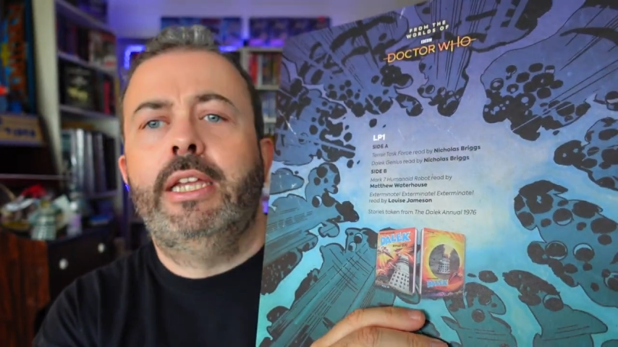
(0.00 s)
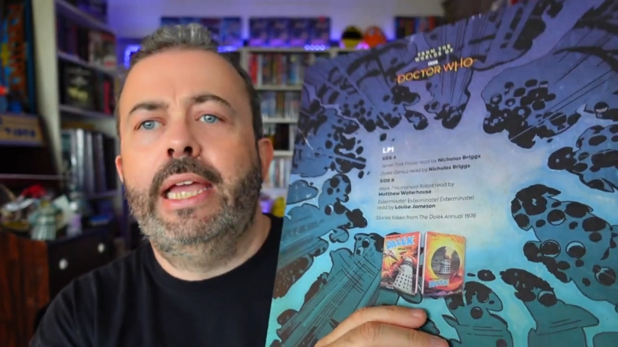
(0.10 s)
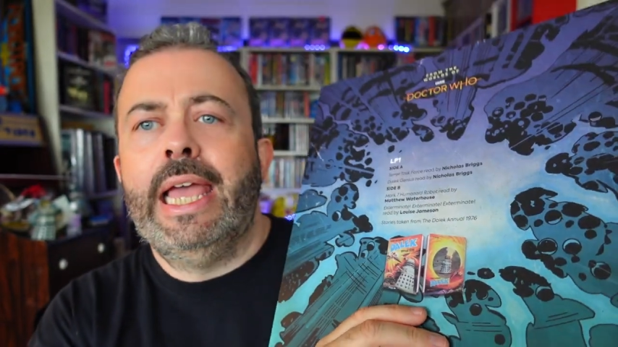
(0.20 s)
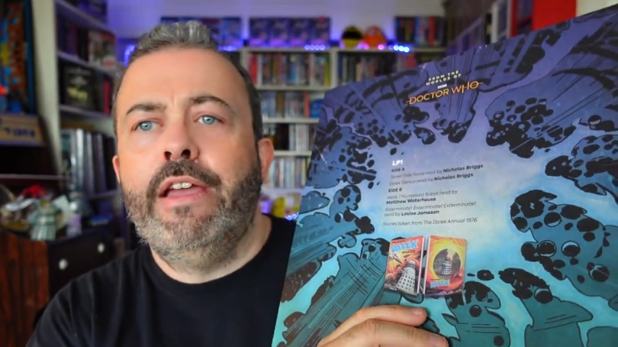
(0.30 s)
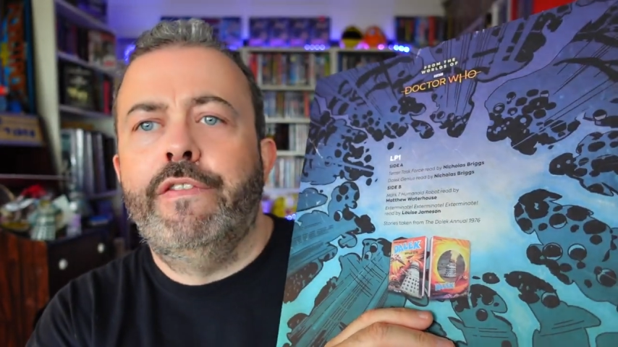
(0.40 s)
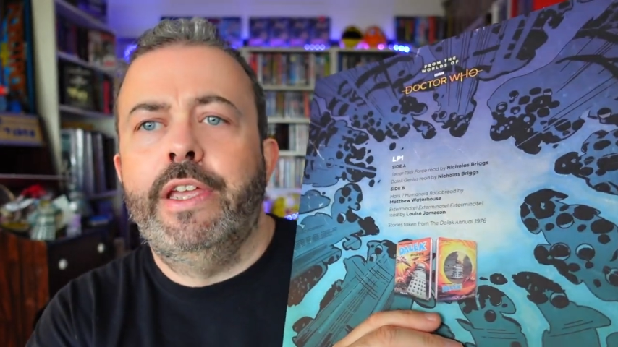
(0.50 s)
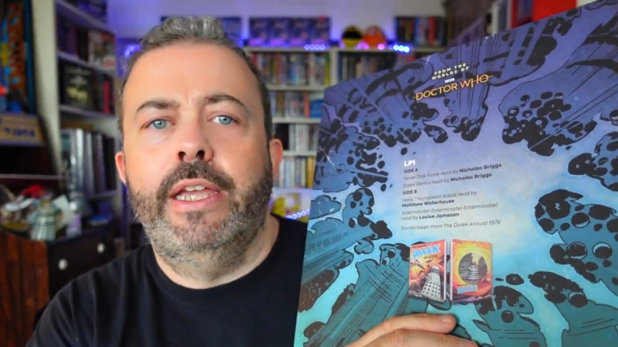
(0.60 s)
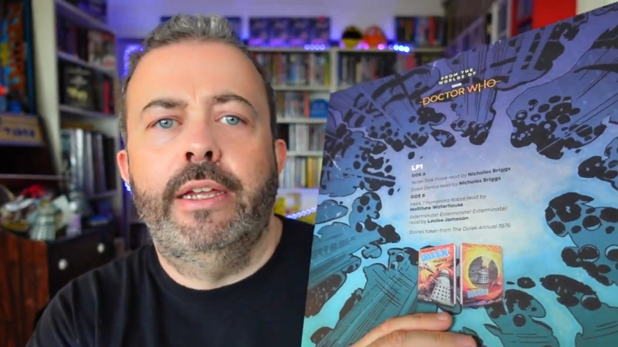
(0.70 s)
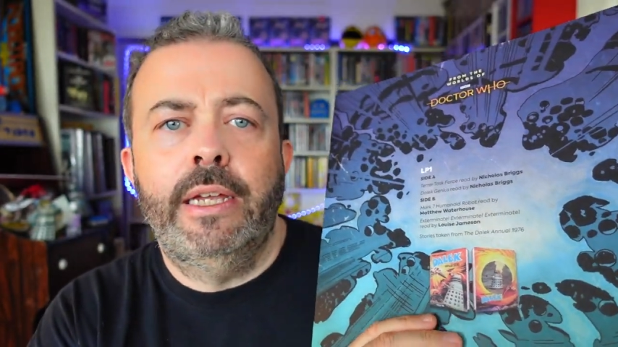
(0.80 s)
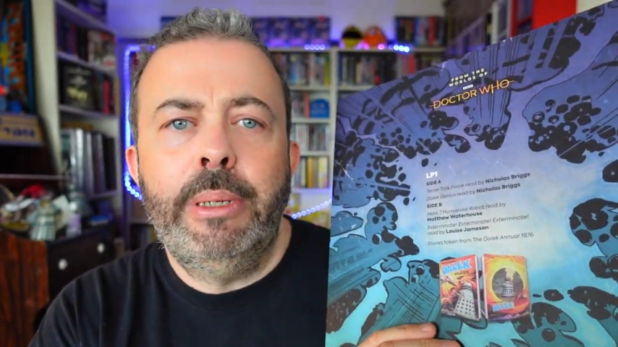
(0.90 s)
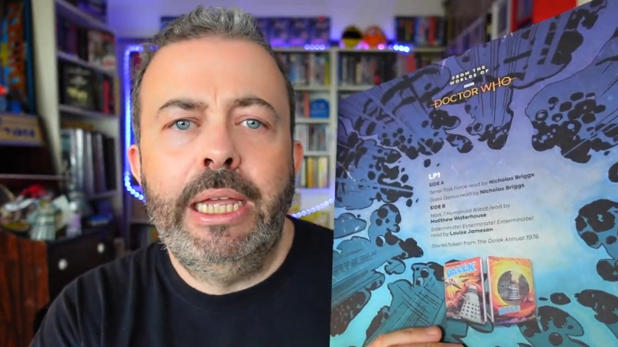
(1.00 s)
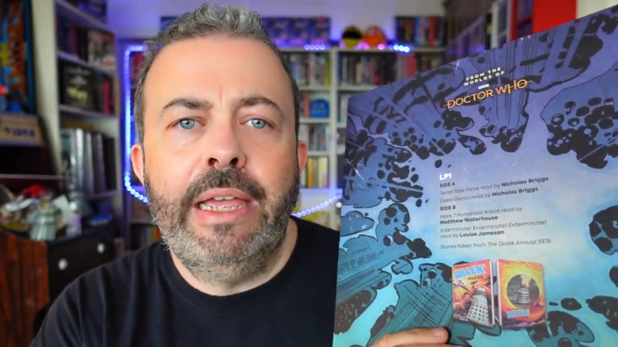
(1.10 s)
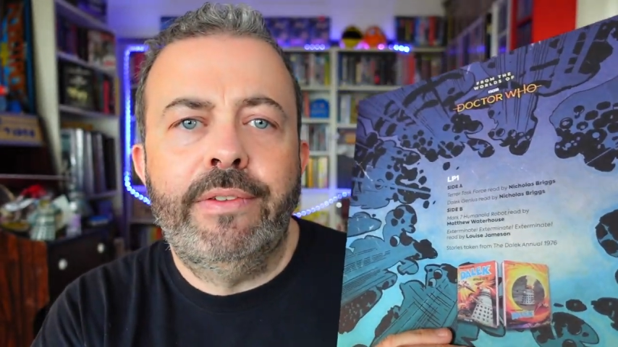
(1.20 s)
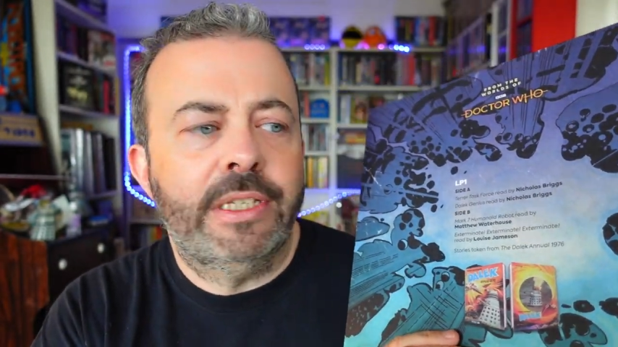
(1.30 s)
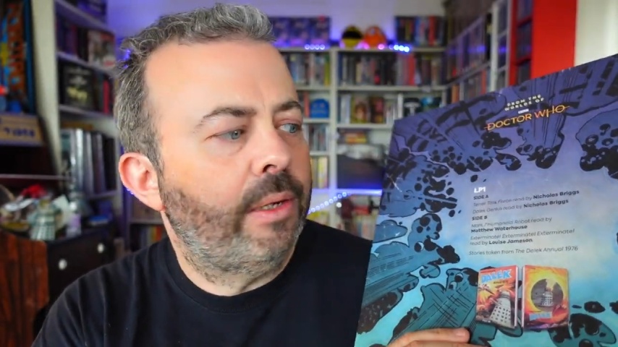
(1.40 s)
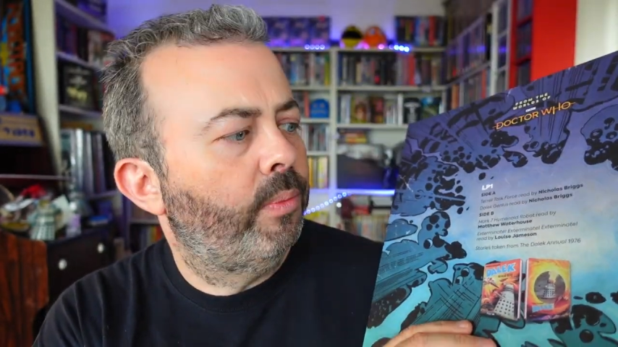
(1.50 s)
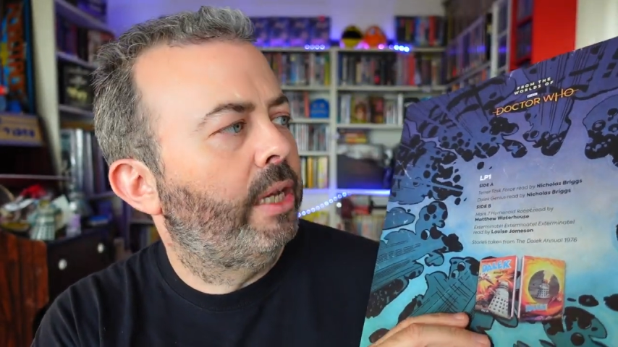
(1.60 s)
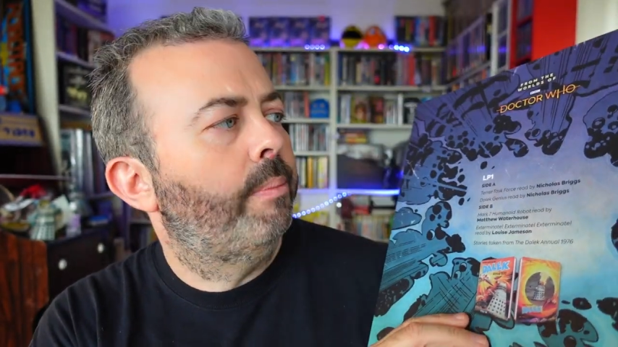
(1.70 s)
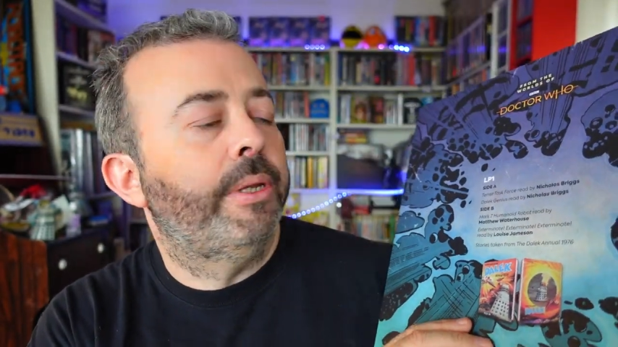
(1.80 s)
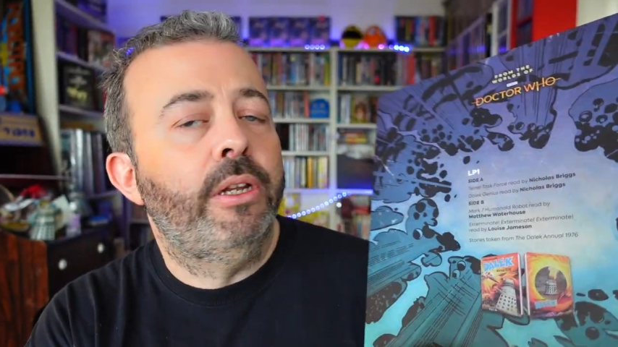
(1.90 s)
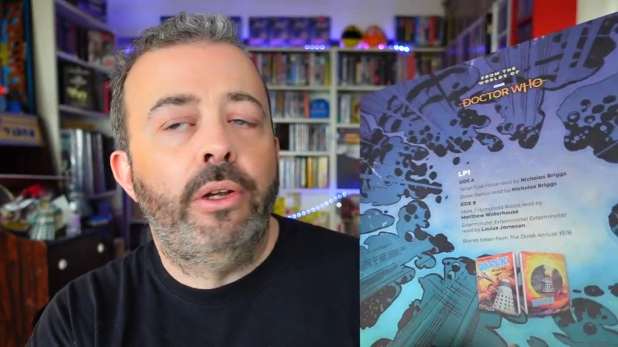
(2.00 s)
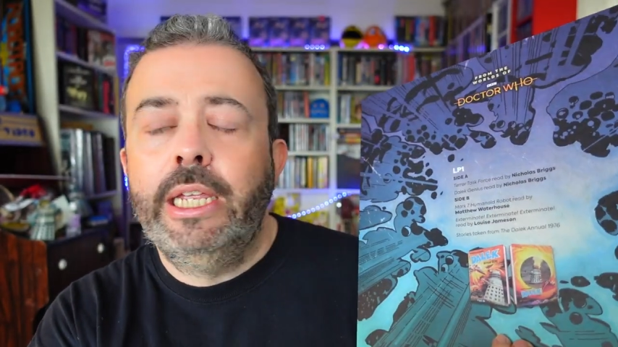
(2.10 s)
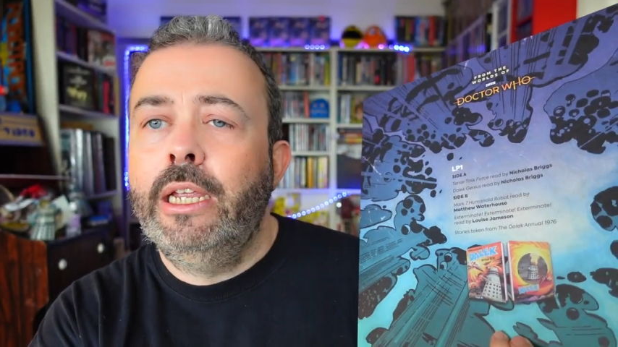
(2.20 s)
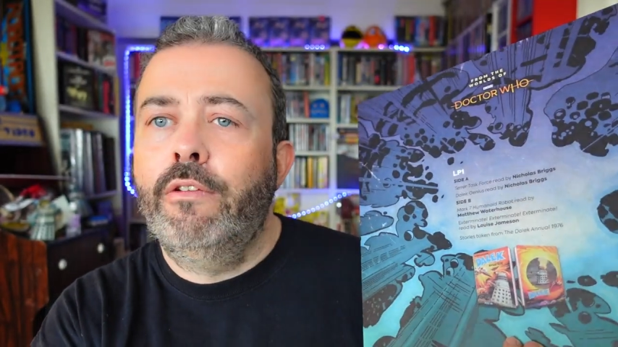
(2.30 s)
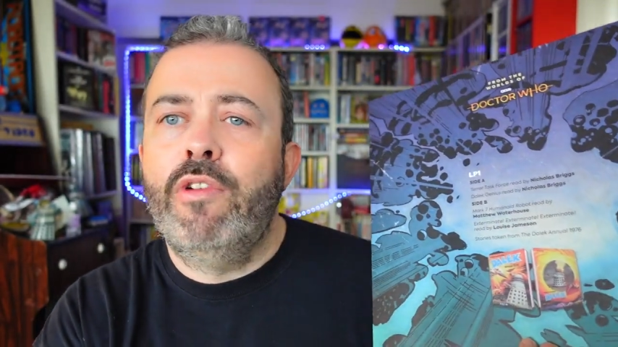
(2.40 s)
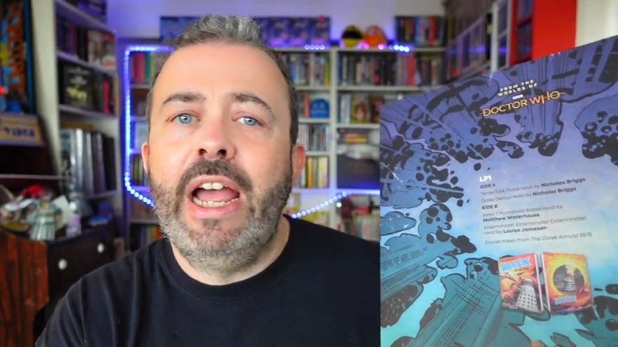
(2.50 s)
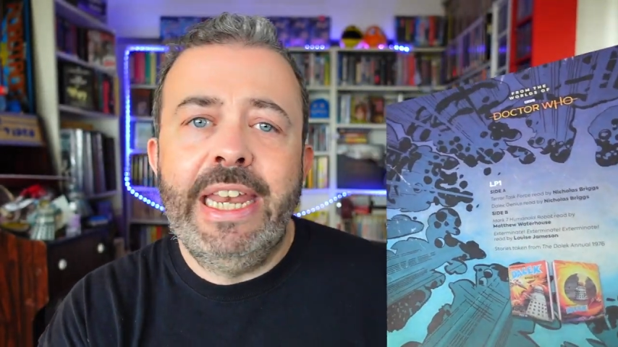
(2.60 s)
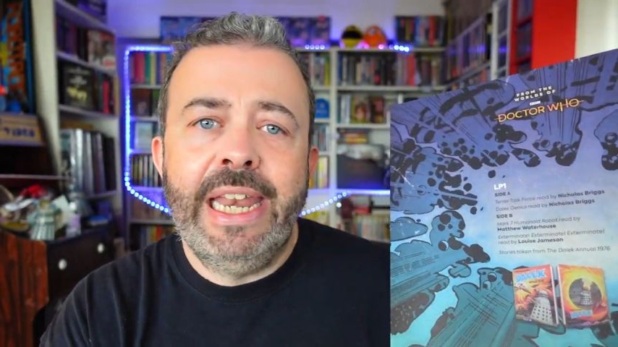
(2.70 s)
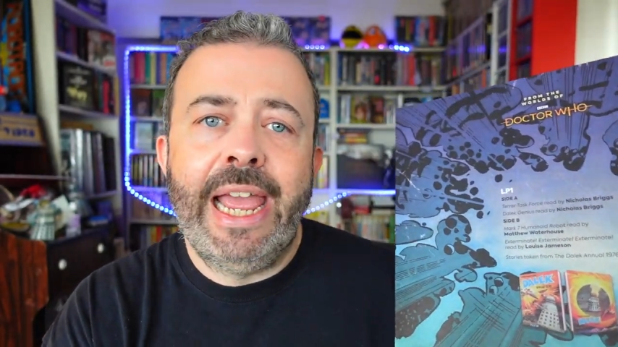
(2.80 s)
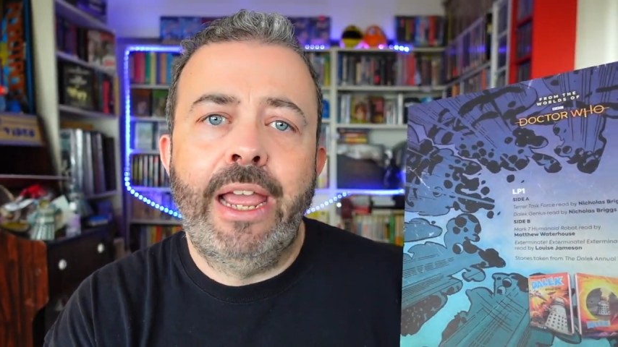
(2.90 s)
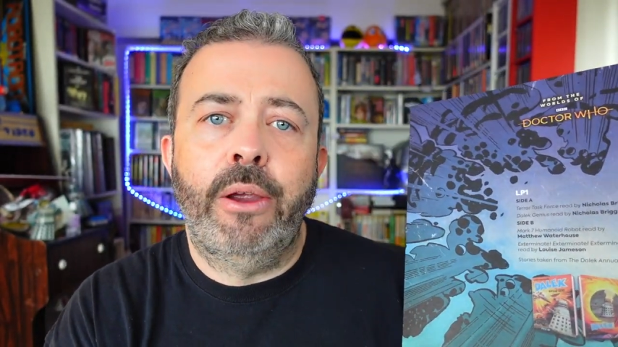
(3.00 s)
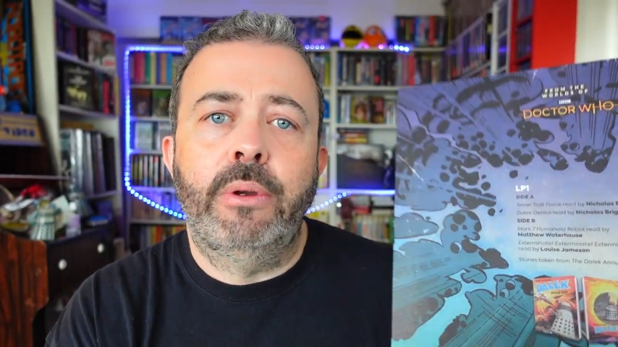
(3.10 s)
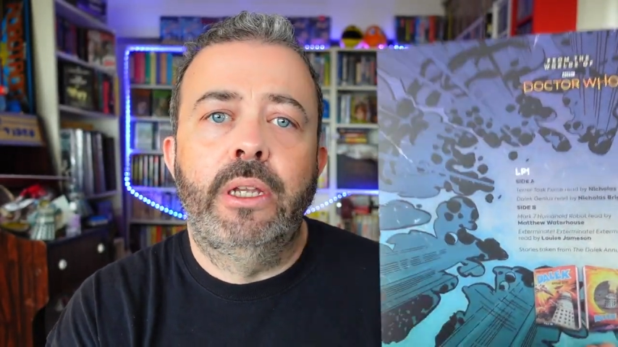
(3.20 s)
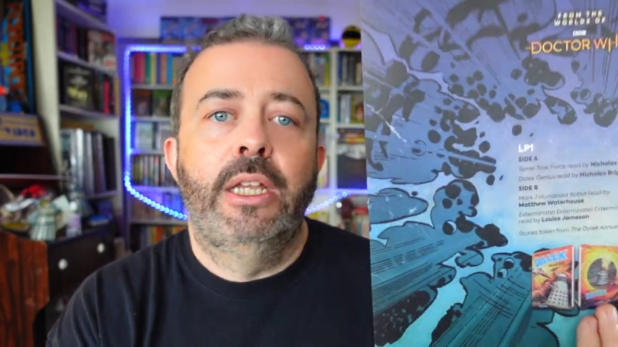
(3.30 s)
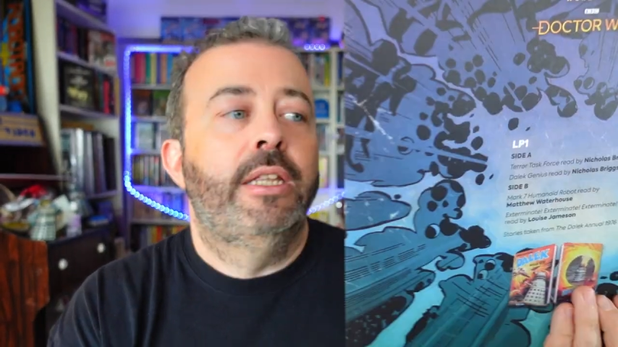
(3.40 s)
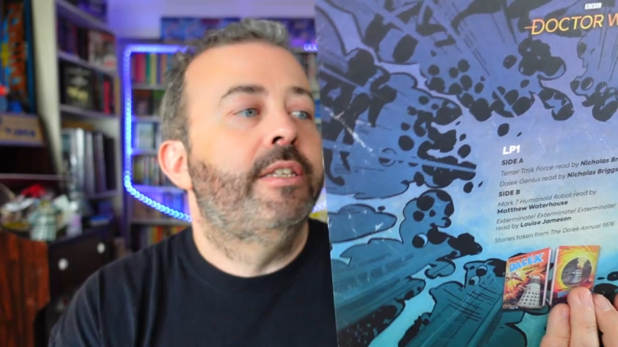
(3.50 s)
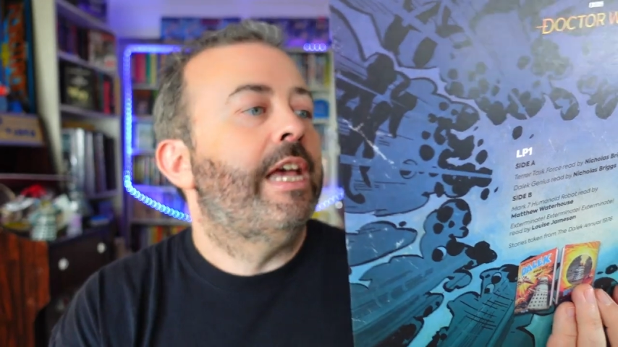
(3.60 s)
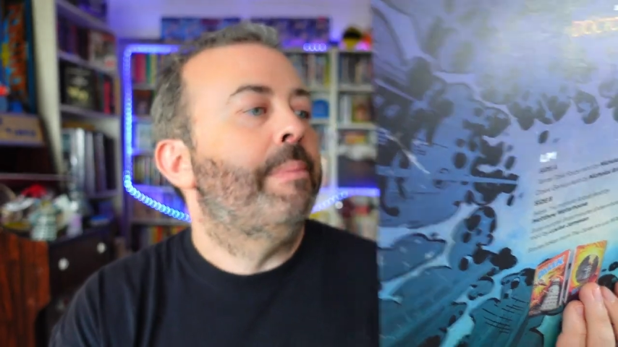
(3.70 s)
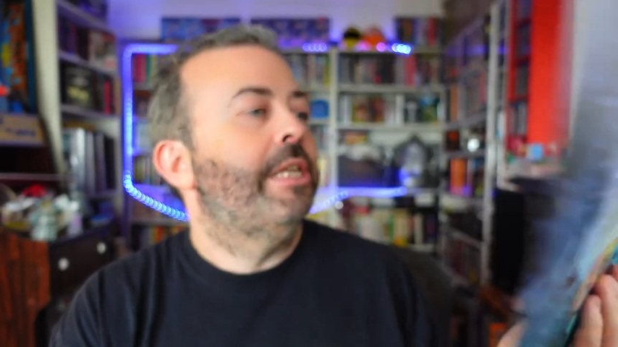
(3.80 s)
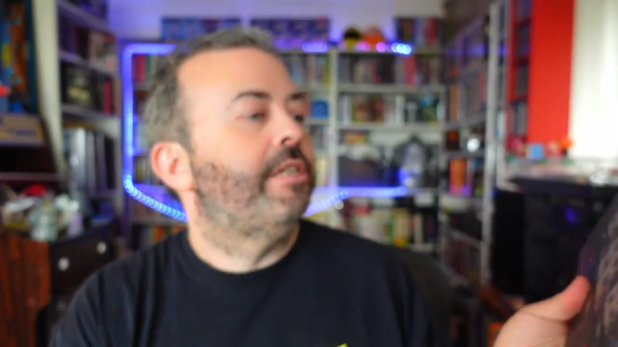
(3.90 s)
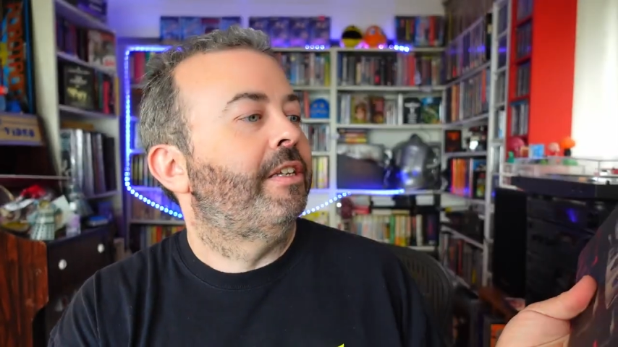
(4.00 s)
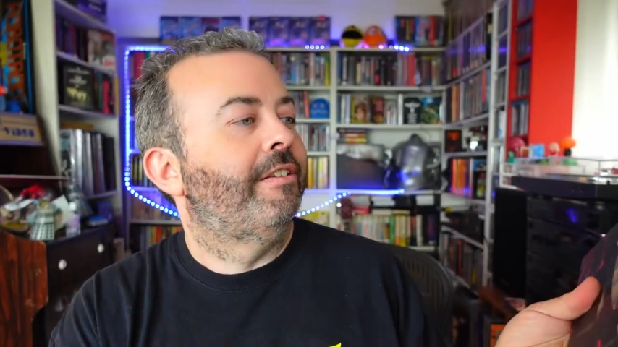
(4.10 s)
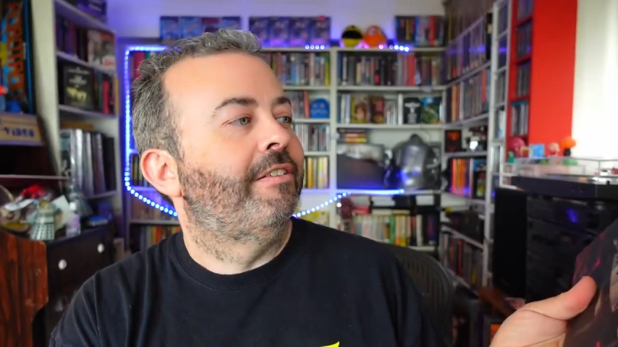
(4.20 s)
I have here. I might have it somewhere, but not here right now. Damn it.